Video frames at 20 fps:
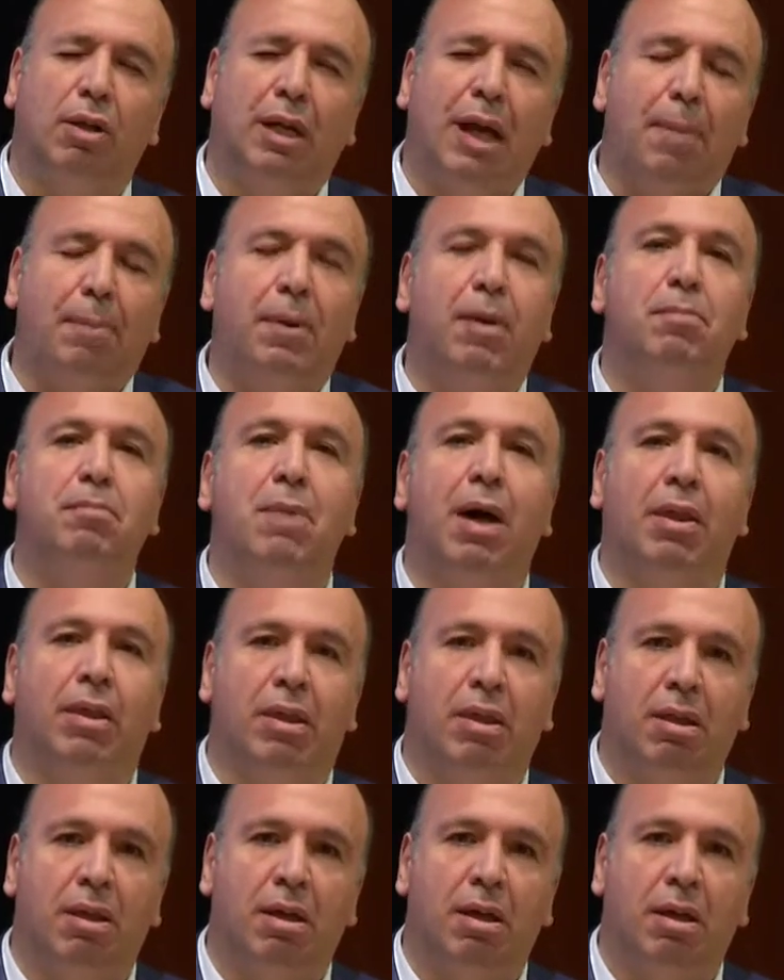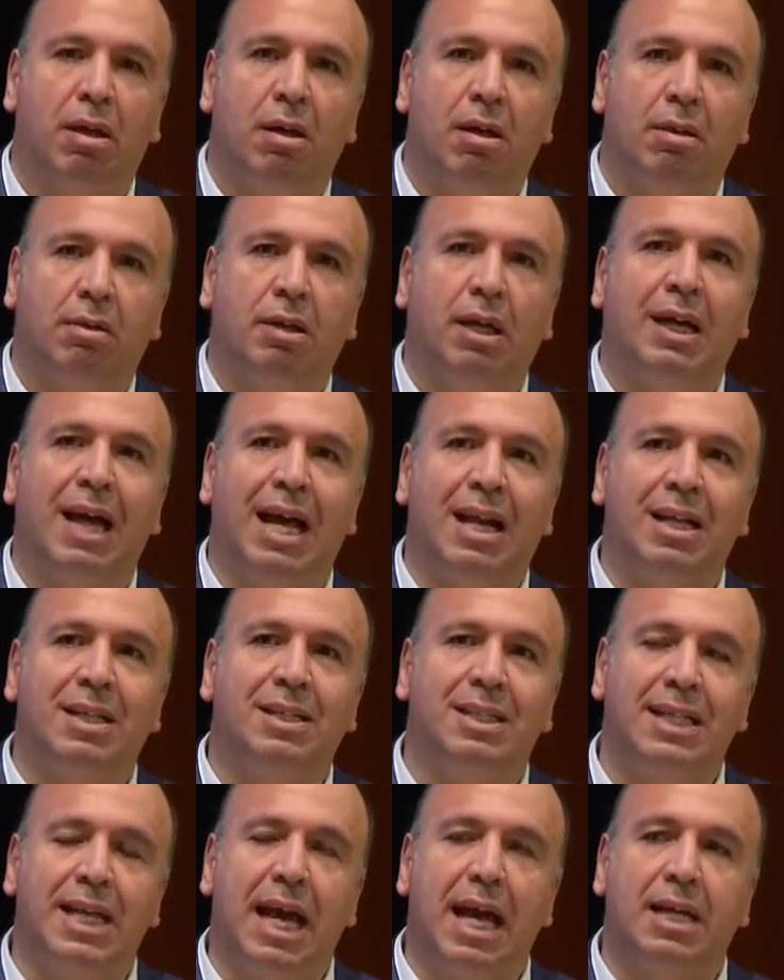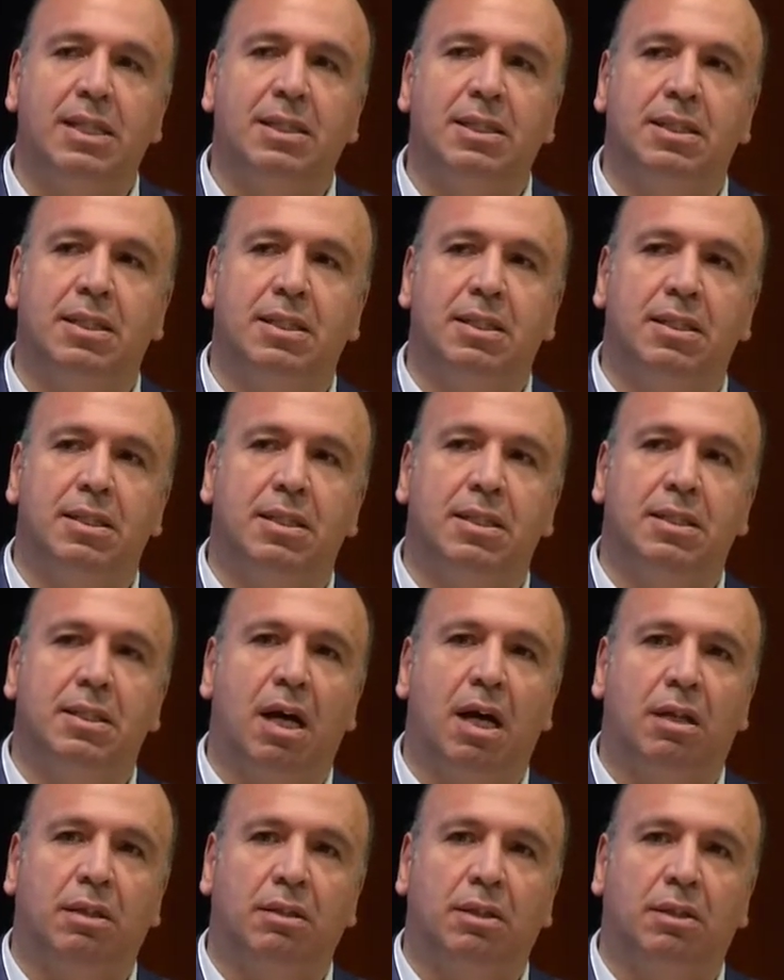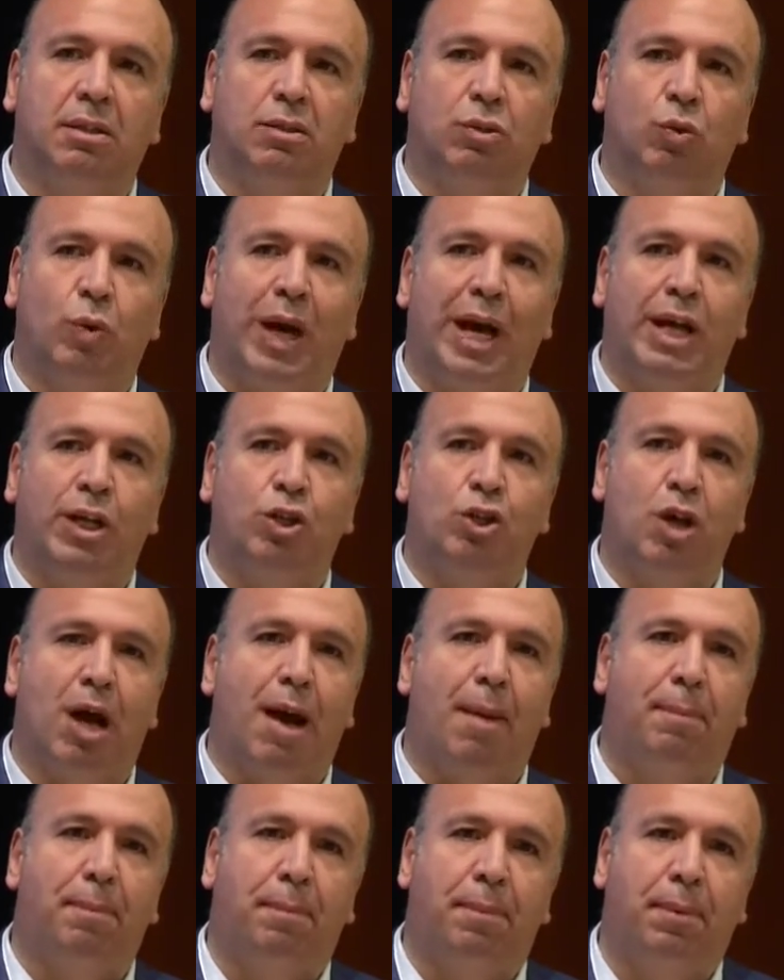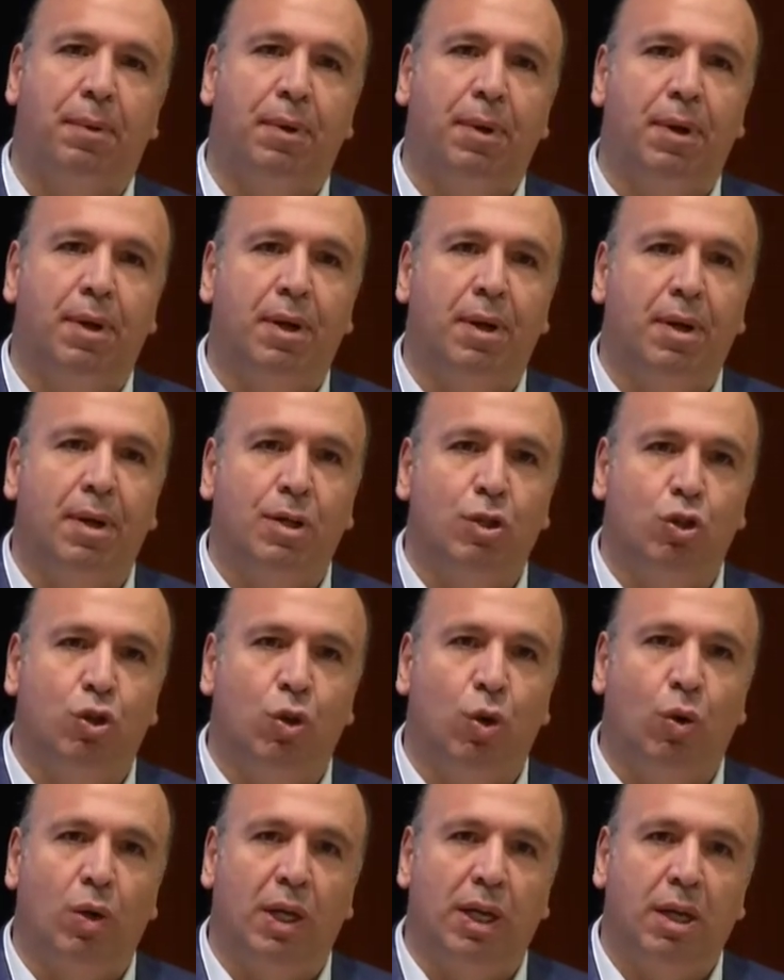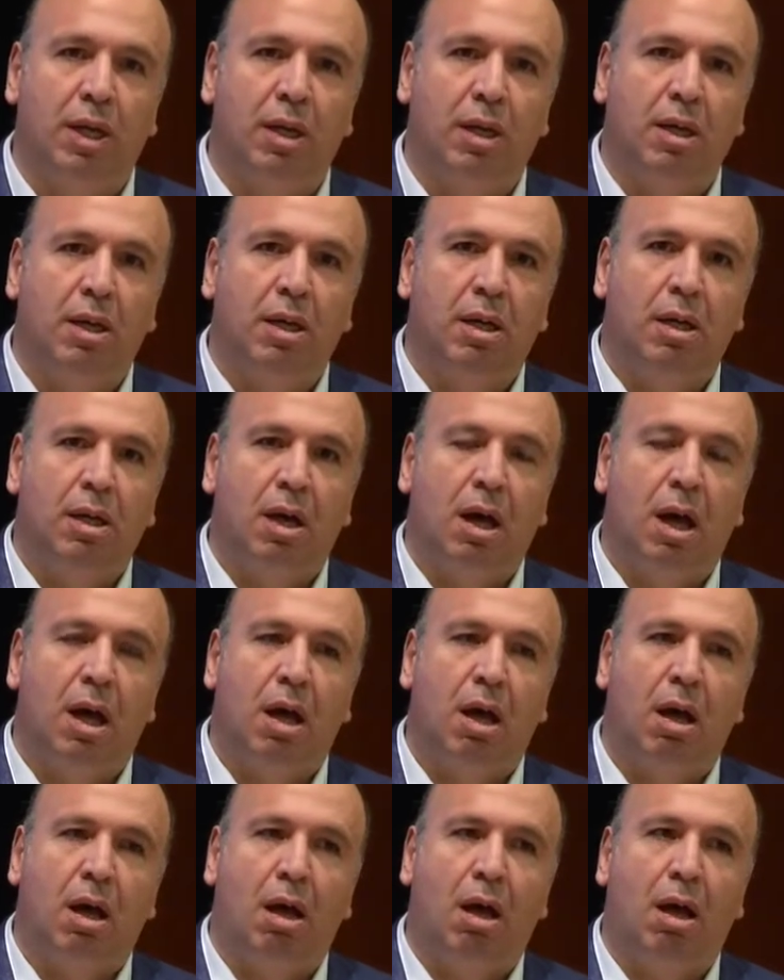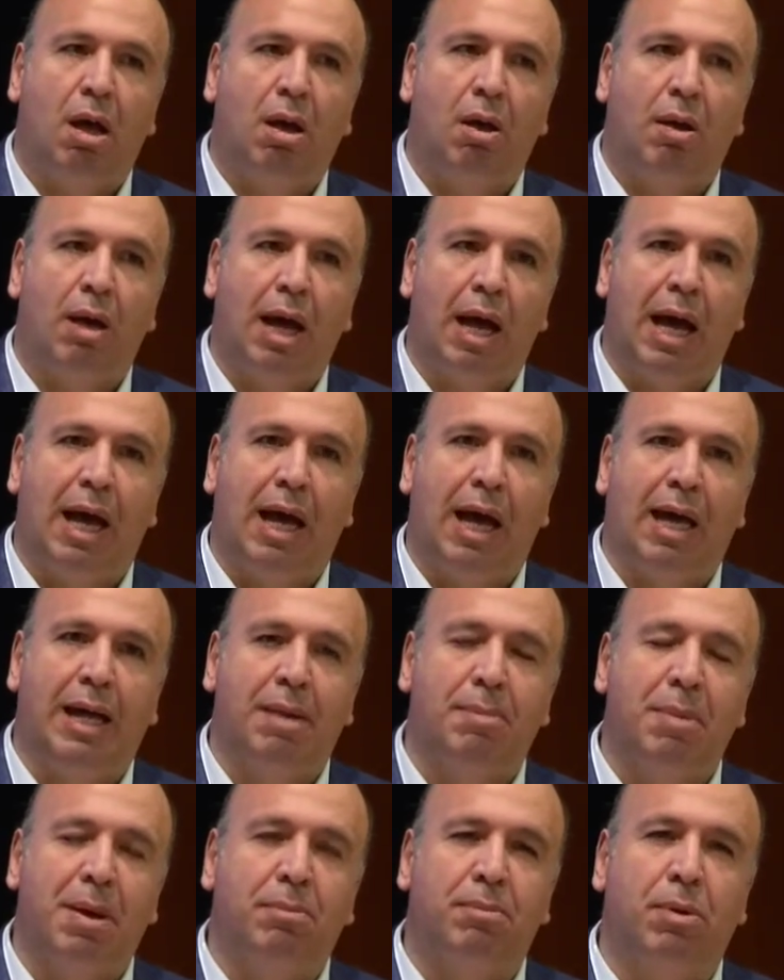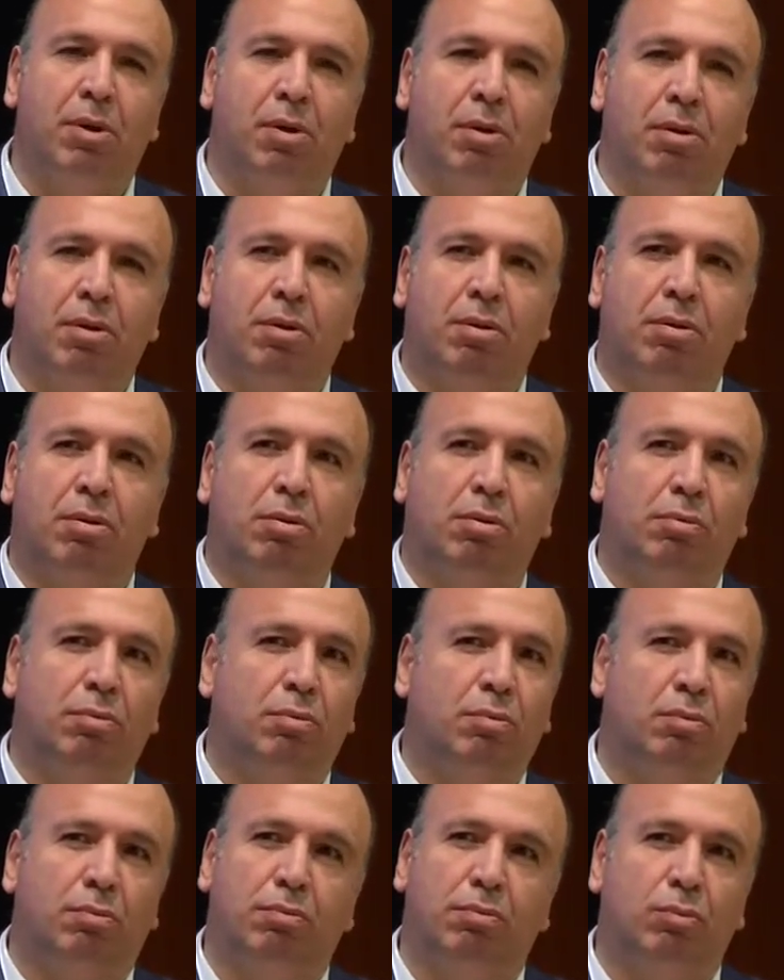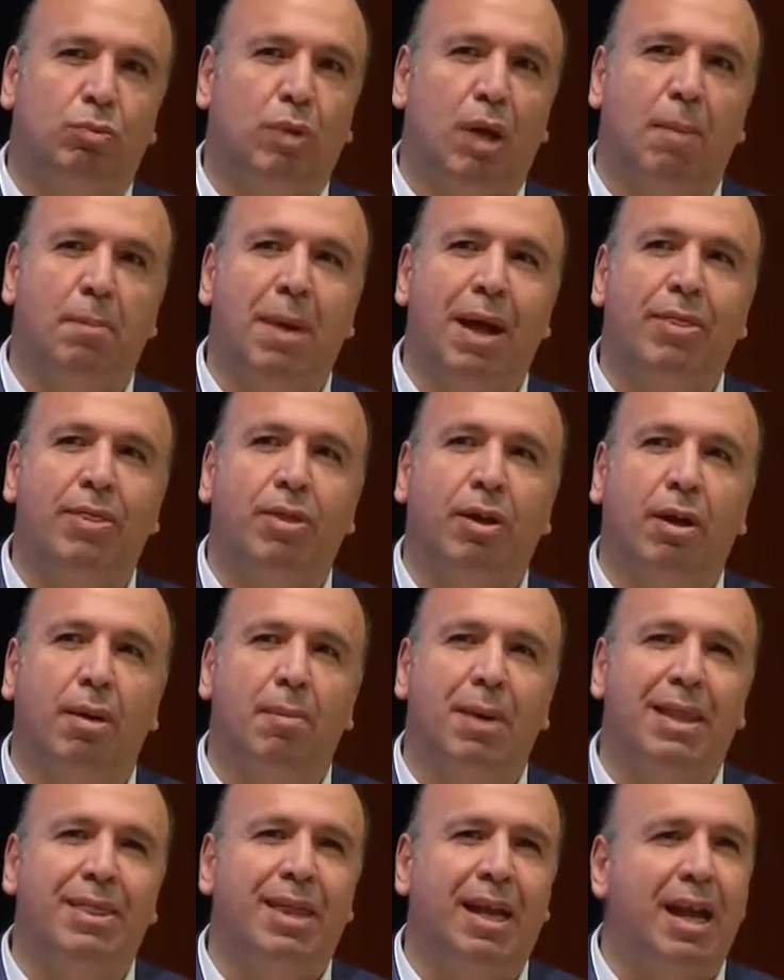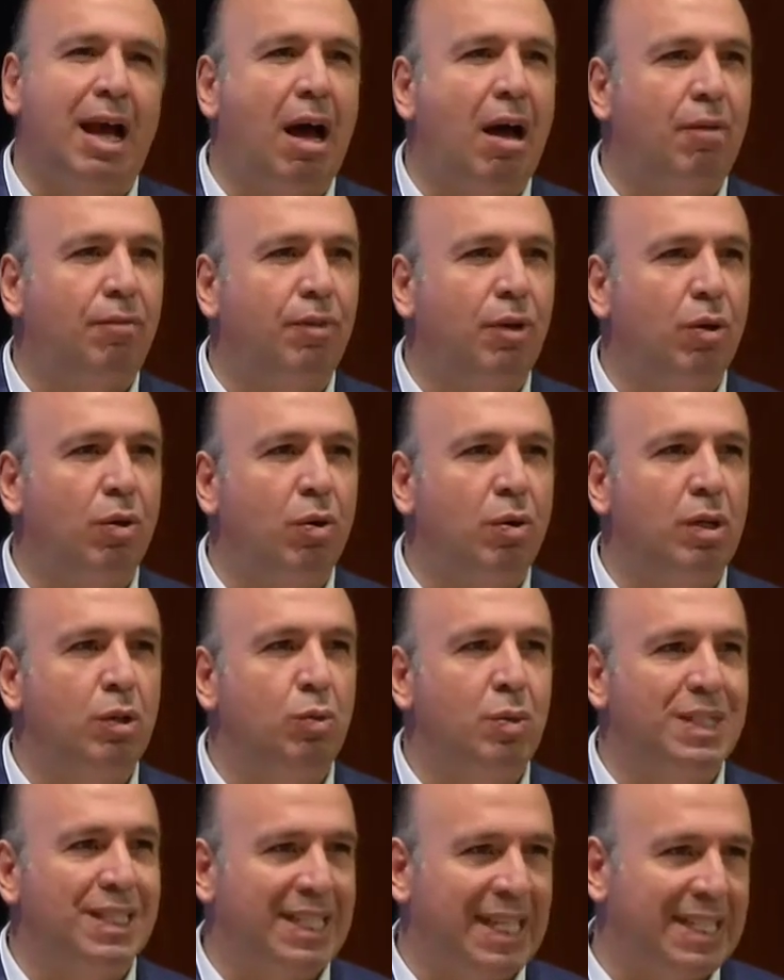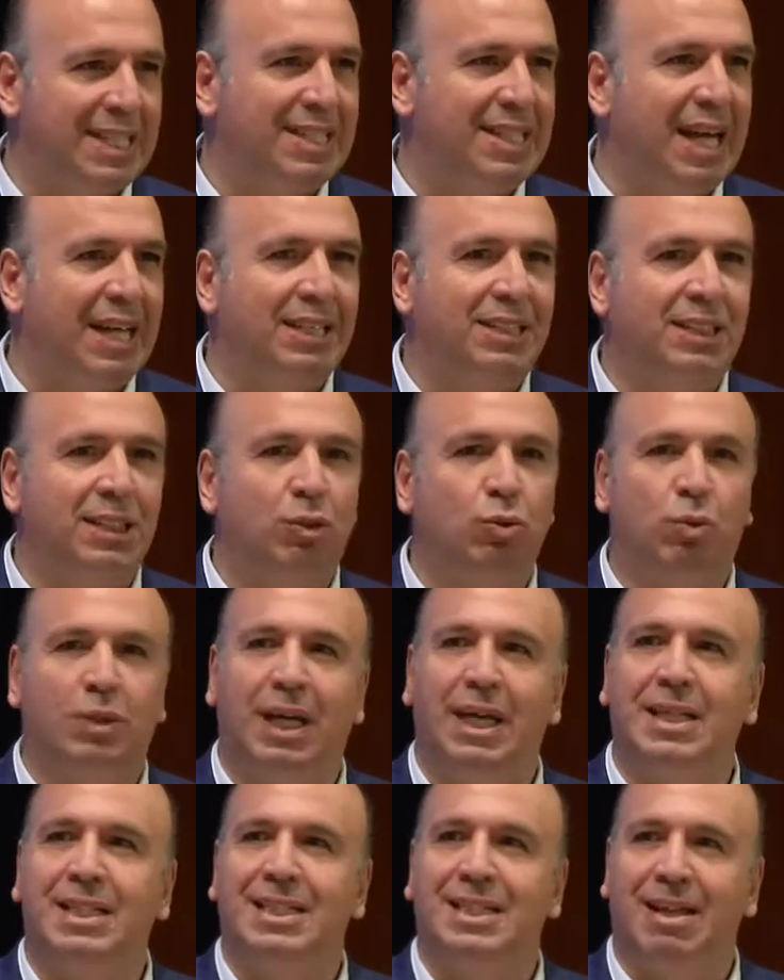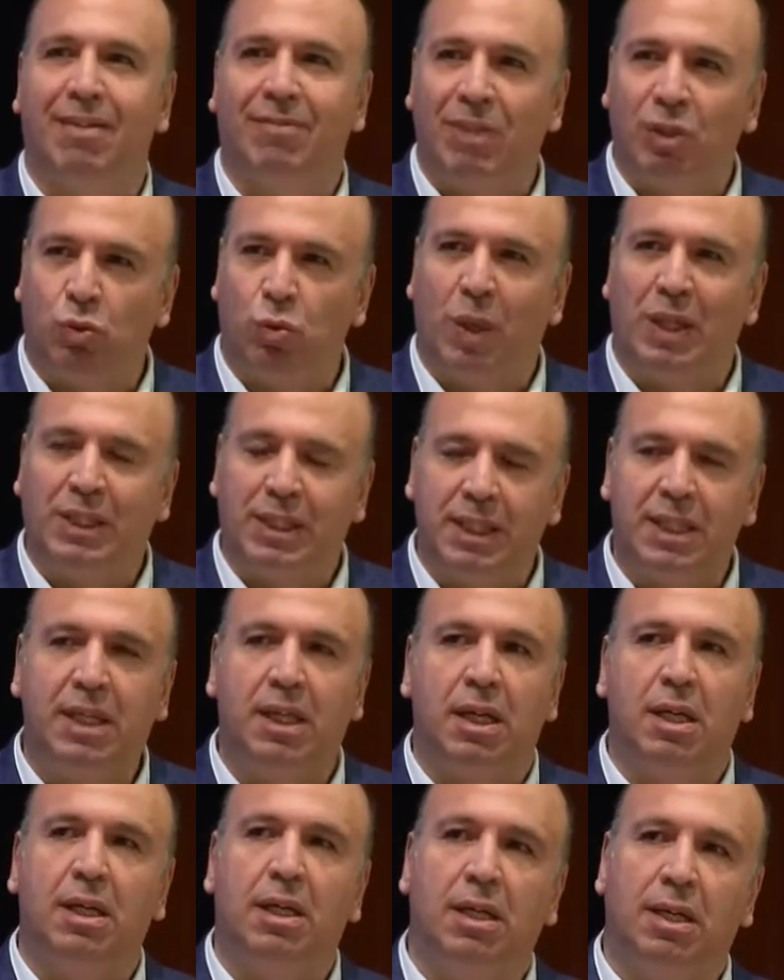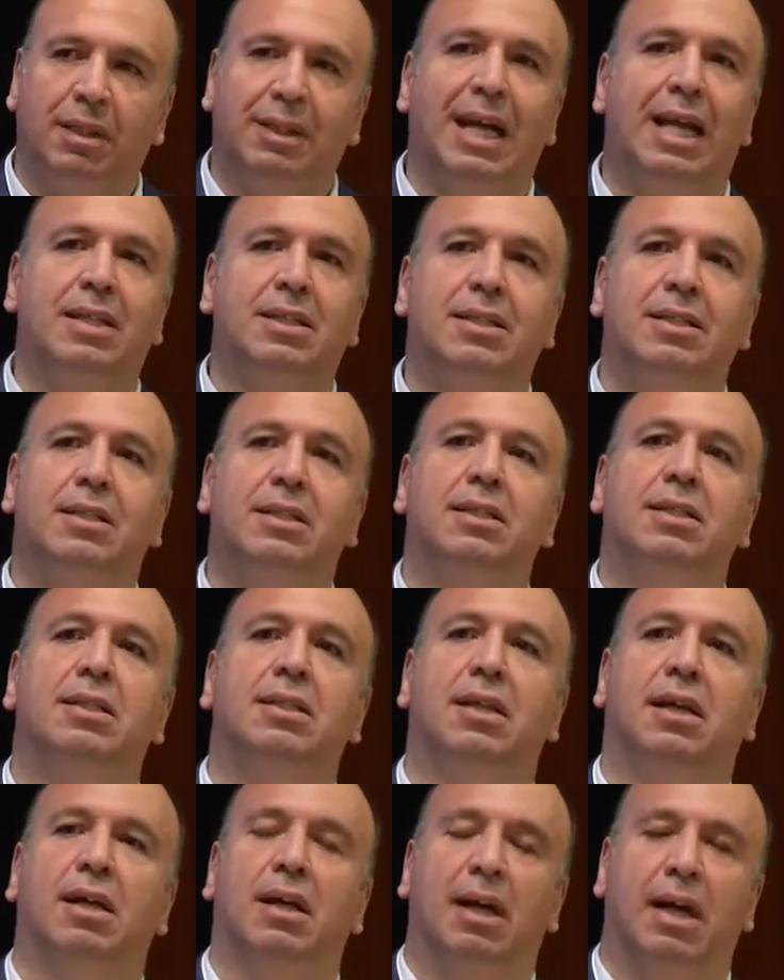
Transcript: couple of months, the currency has started to edge up slowly. I remember a month and a half ago, it was 690. Today, it's 720. That's